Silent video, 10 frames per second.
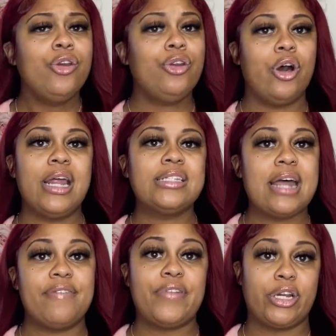No, that's
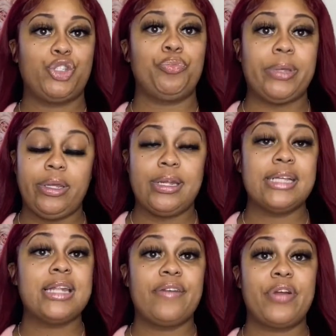not fair to me.
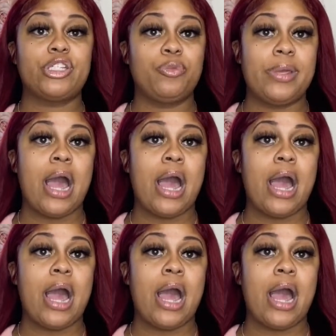That's not fair to me.